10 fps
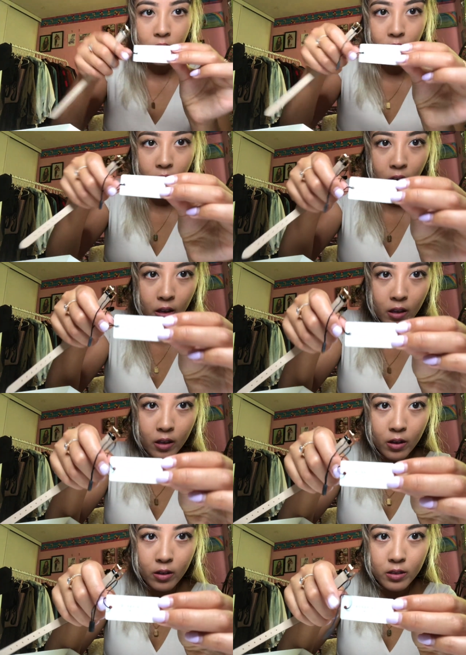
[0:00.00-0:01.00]
and a
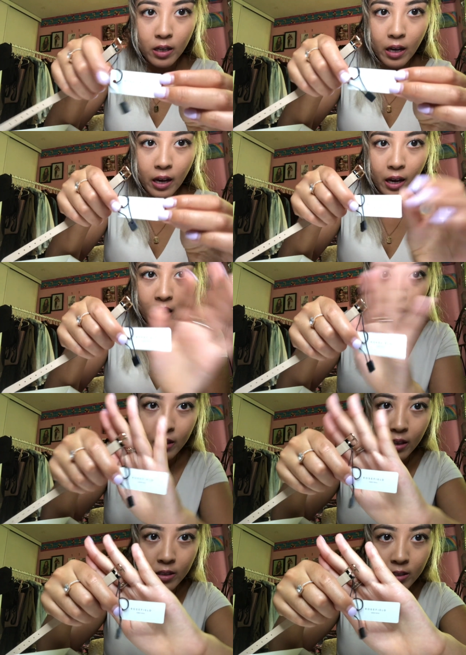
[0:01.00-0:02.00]
little tag
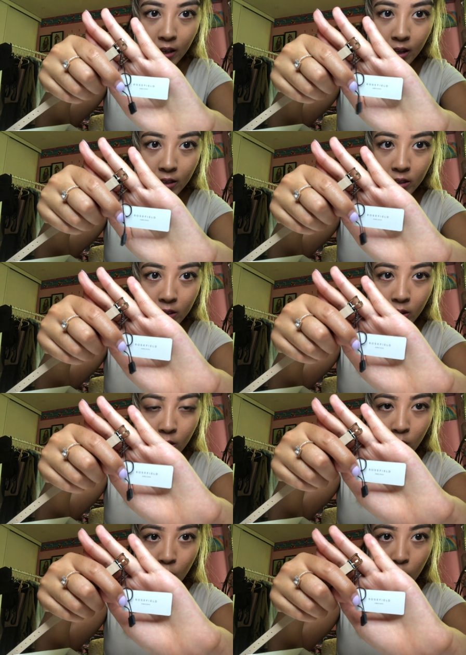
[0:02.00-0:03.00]
that says
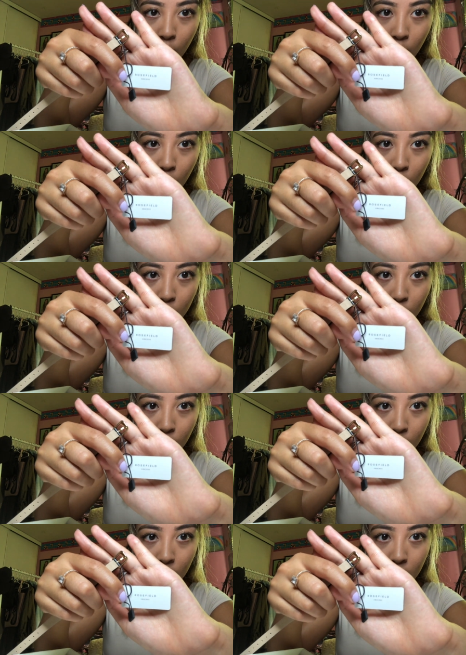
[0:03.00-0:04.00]

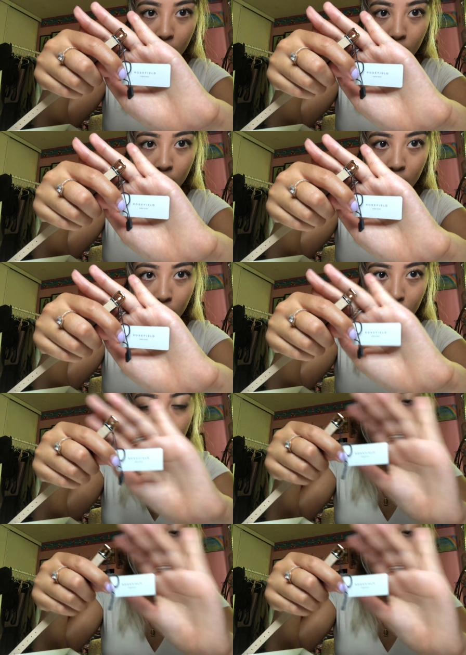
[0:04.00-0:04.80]
Rosefield,